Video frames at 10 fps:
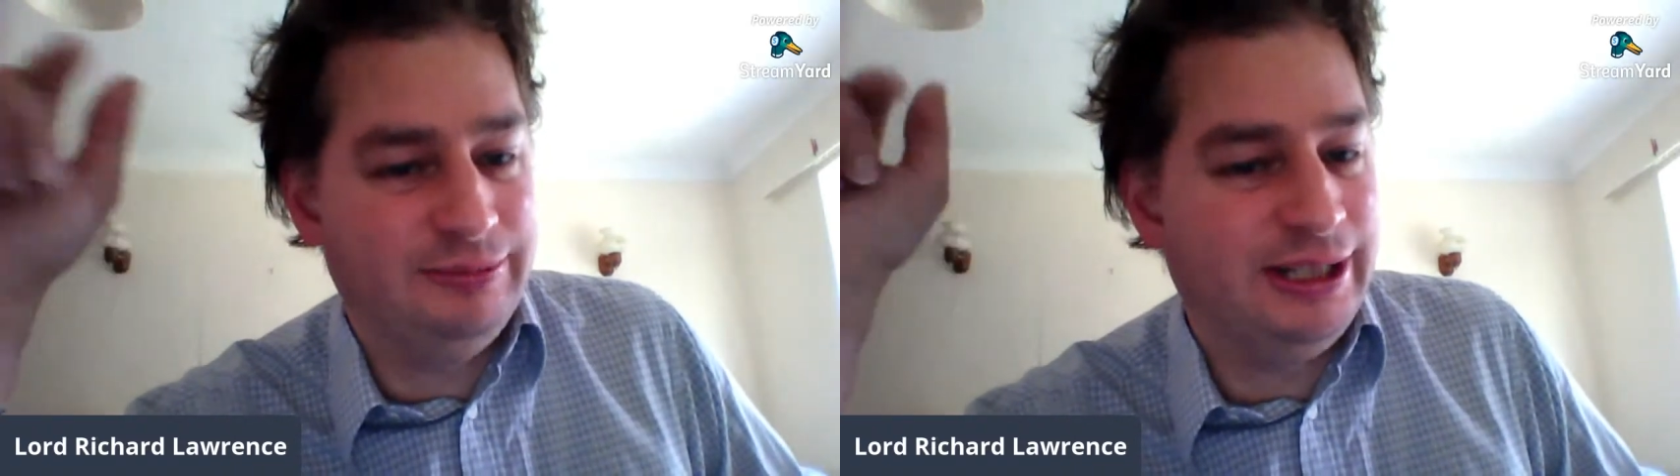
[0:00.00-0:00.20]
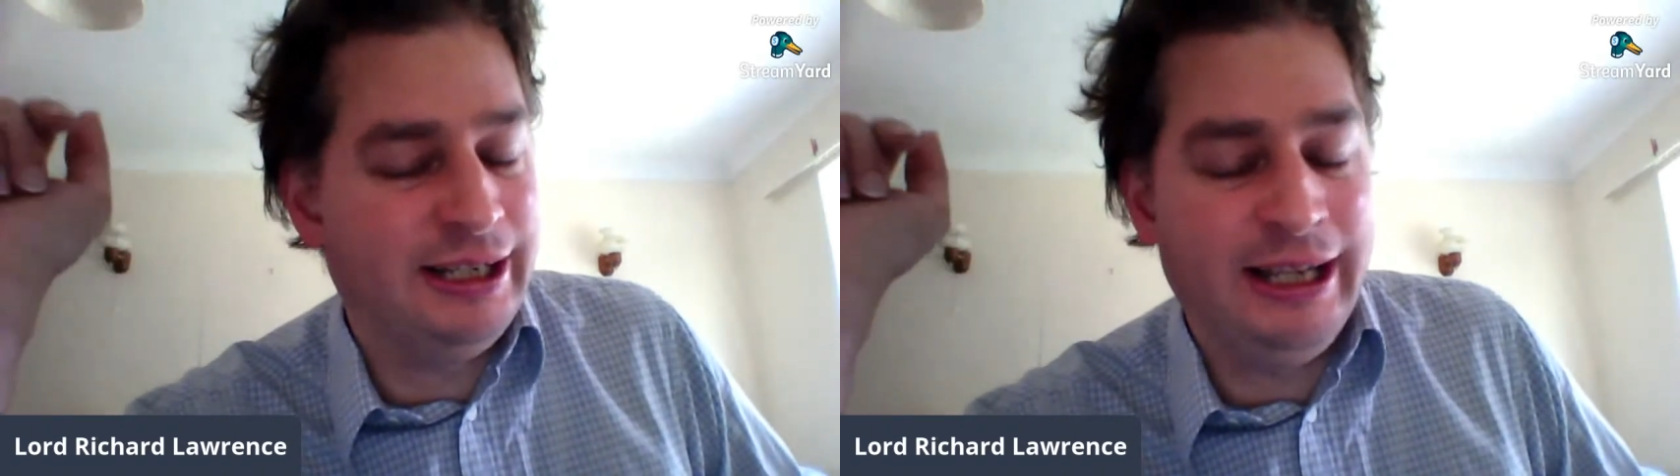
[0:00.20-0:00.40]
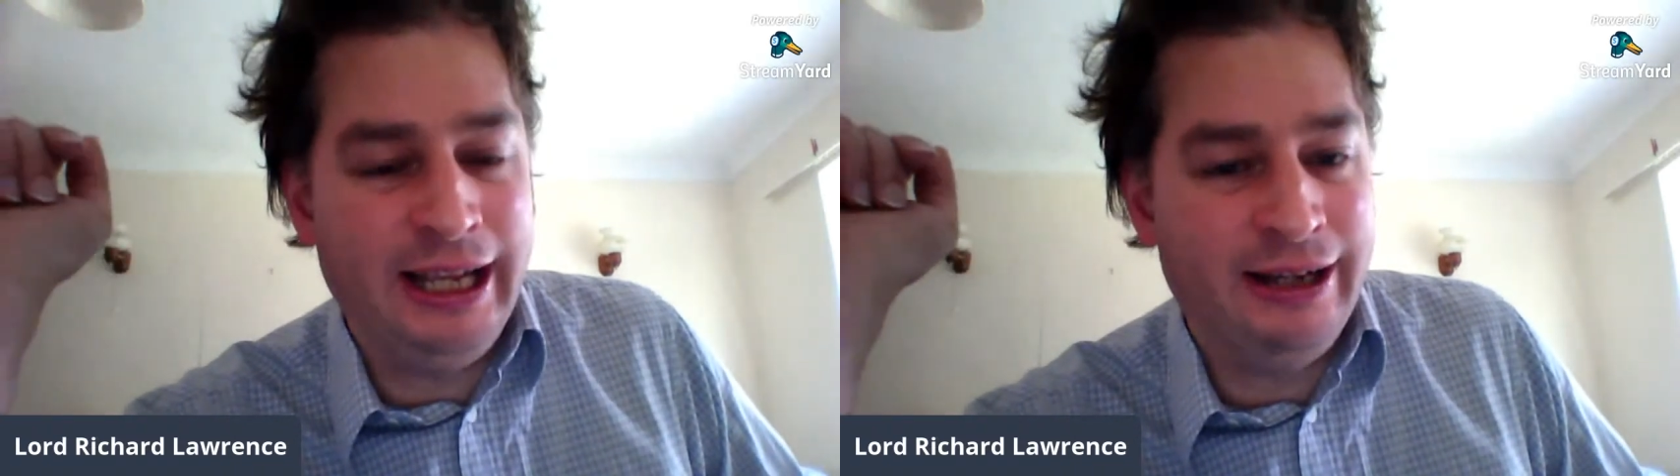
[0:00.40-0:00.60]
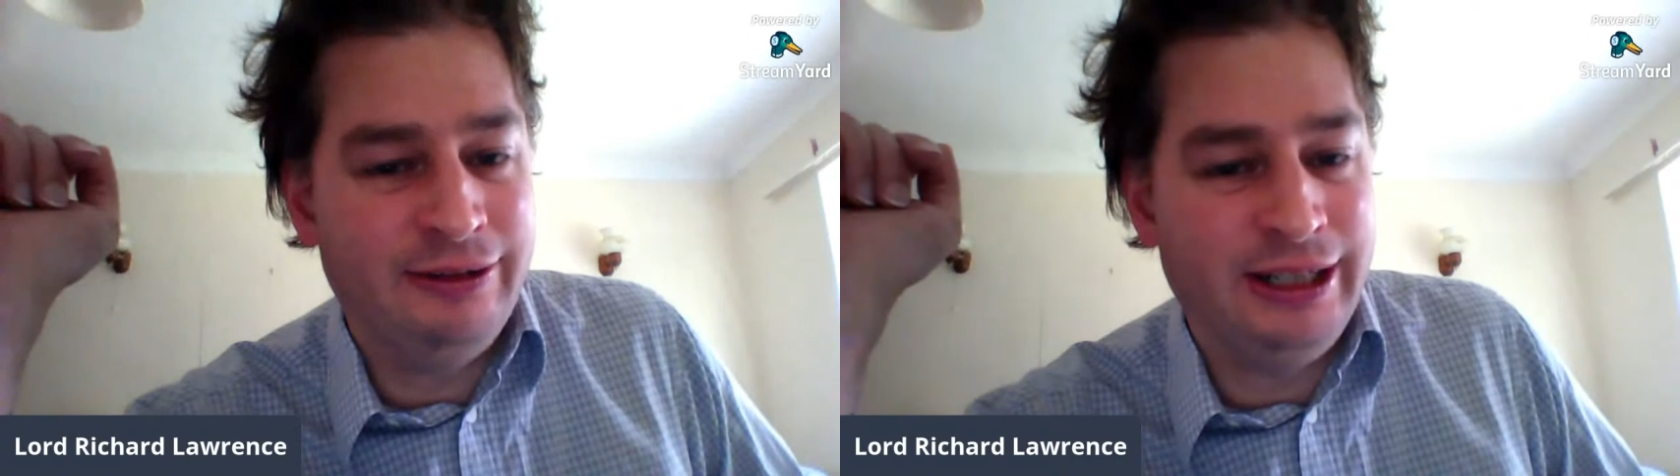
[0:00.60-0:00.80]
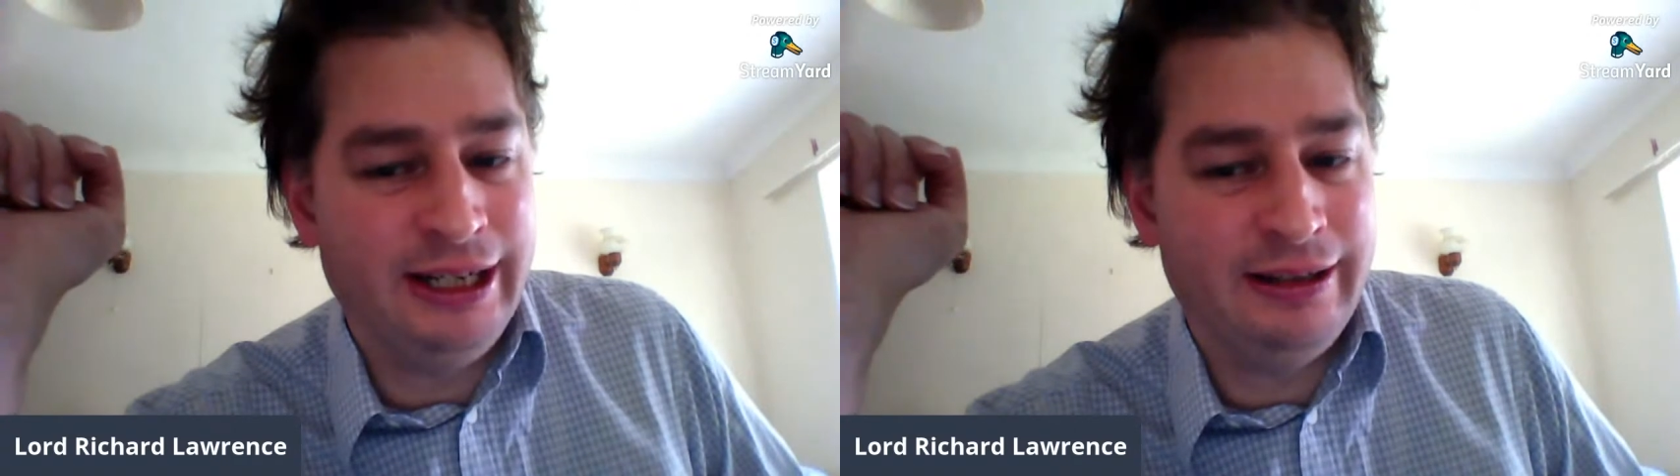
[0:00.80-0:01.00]
my
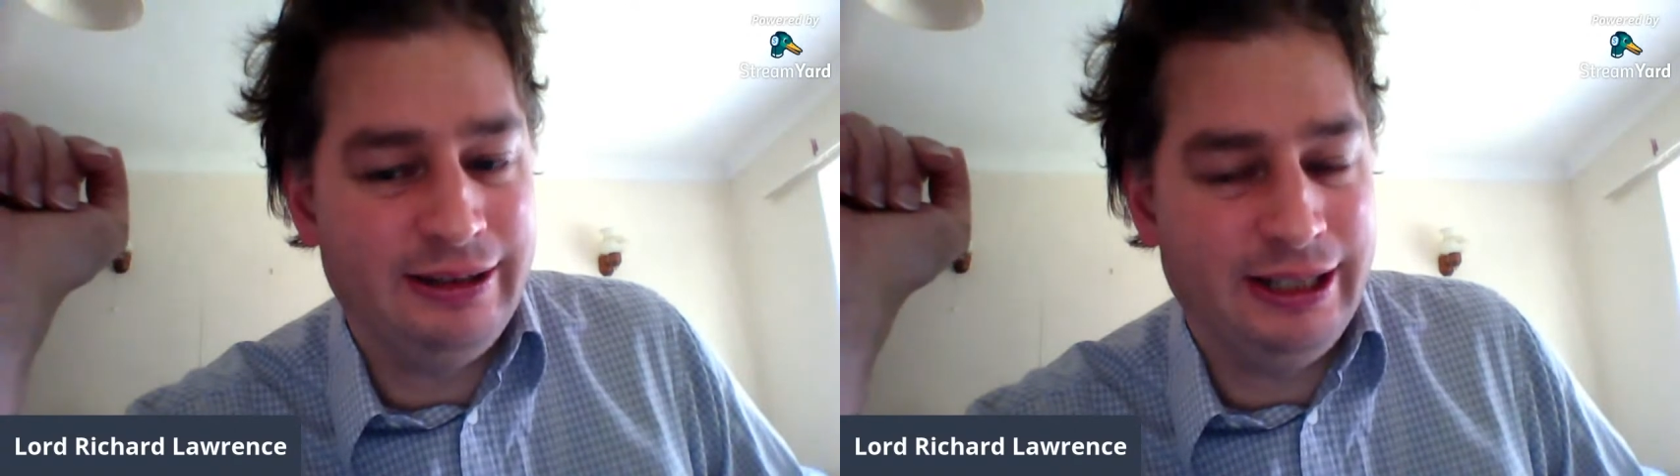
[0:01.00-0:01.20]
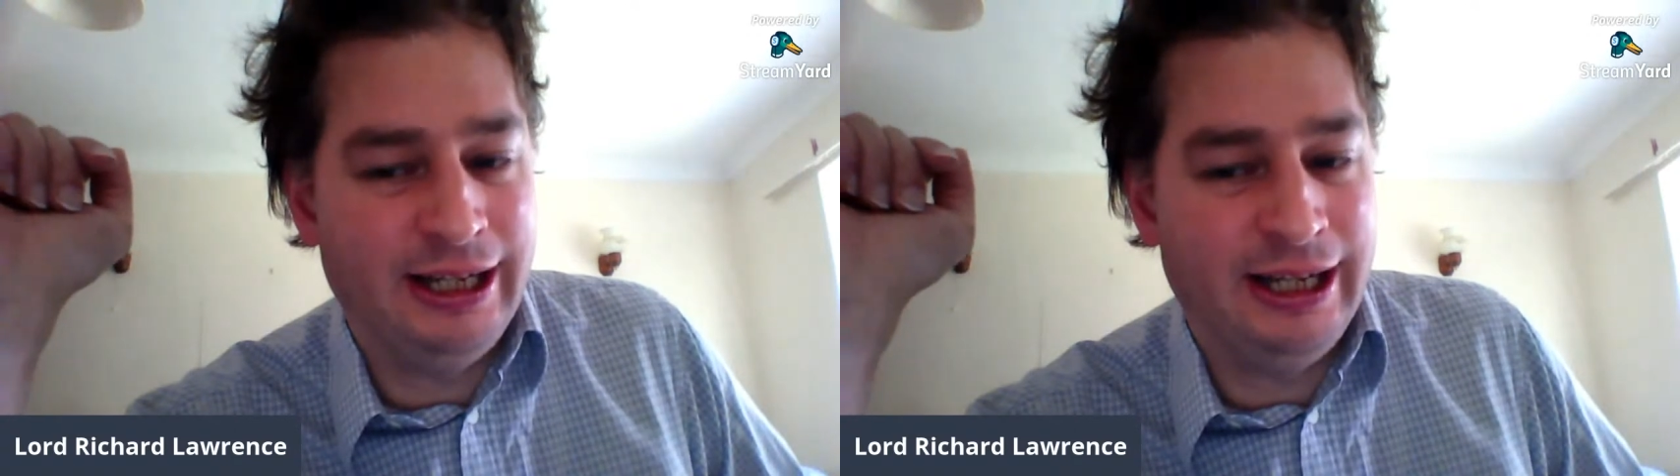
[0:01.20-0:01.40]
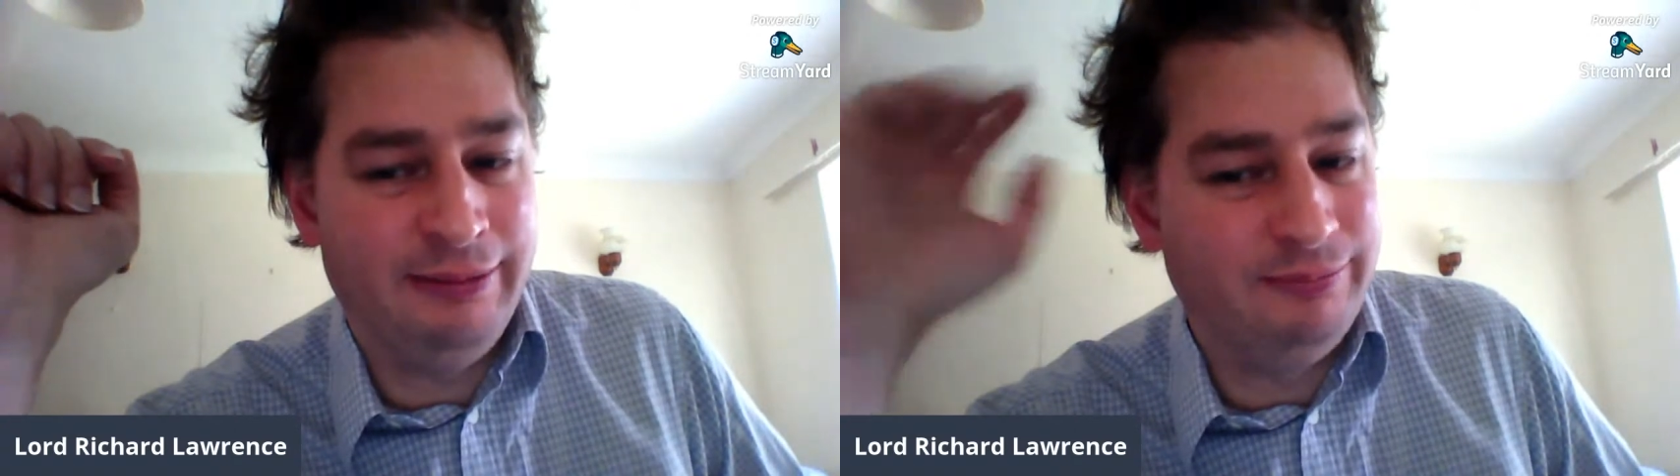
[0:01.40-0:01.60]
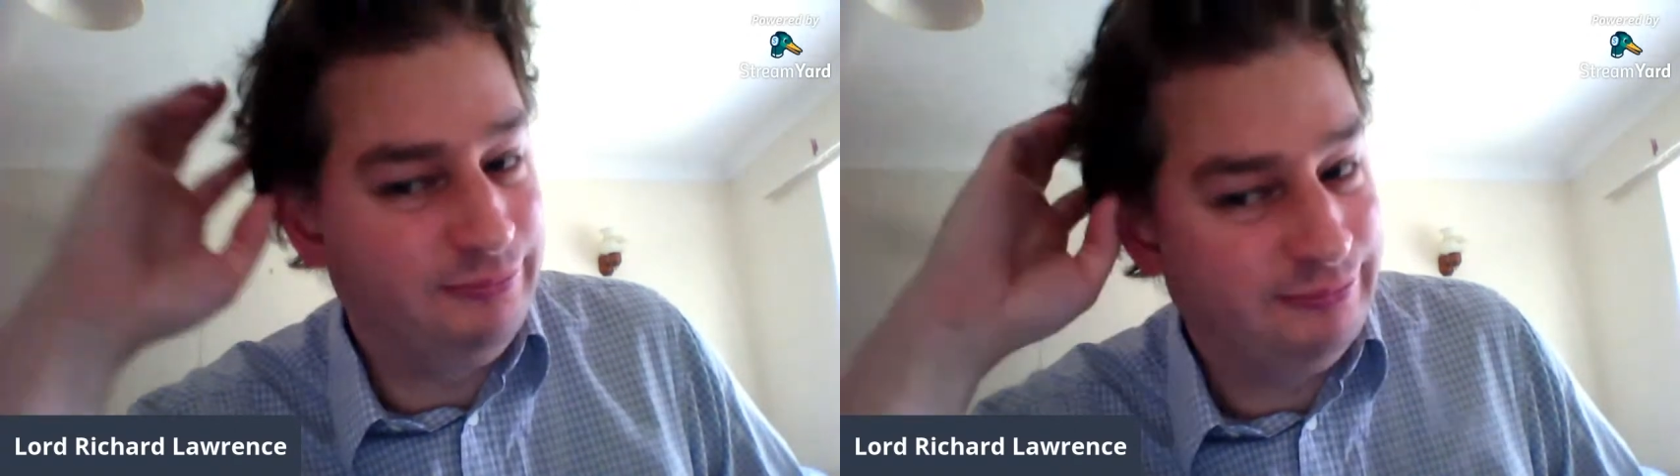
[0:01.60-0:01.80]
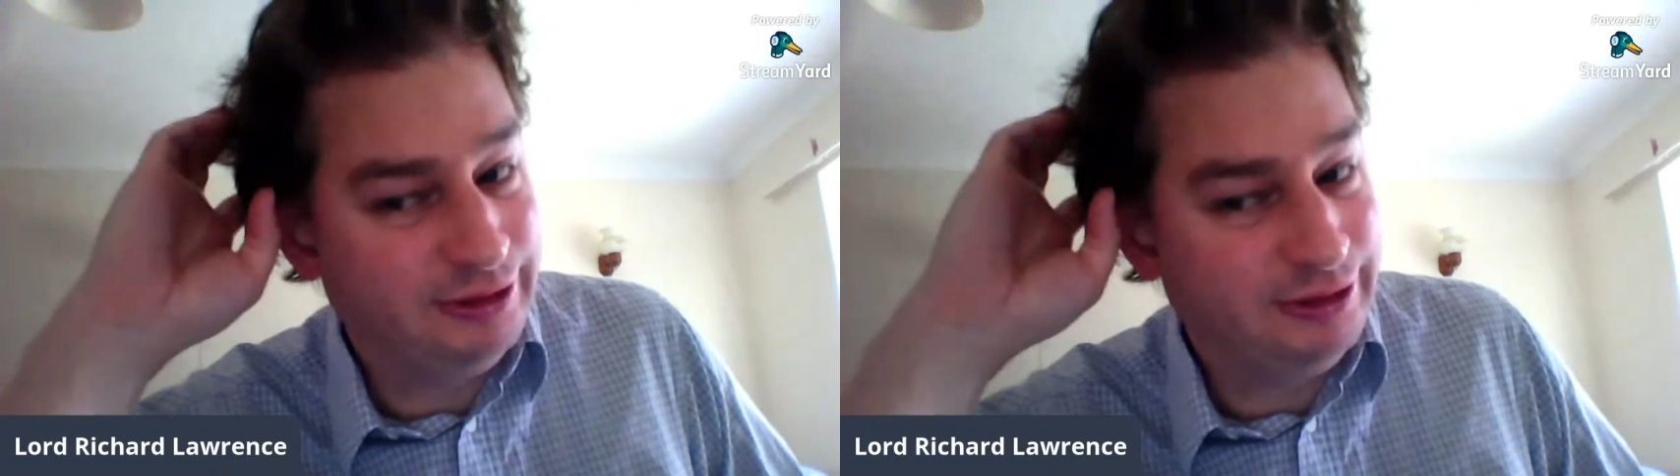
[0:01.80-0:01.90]
area, um,